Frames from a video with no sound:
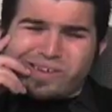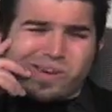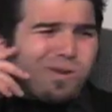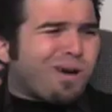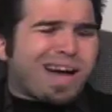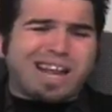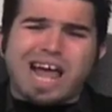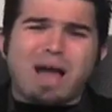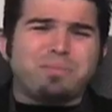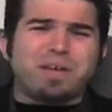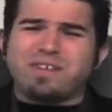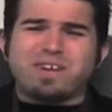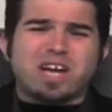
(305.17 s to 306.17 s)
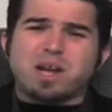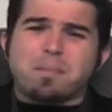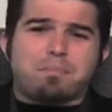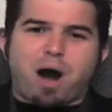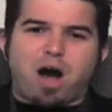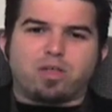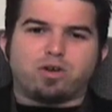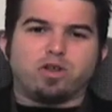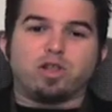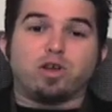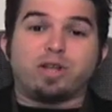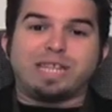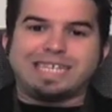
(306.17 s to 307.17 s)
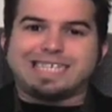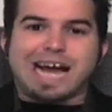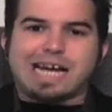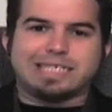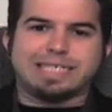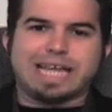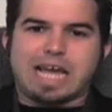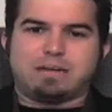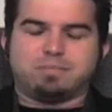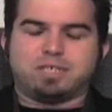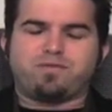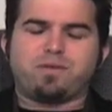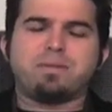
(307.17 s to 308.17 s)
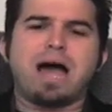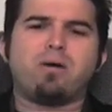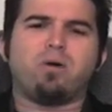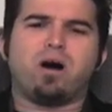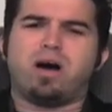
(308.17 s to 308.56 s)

You know what? I'm not even gonna bother to learn these guys' names. From now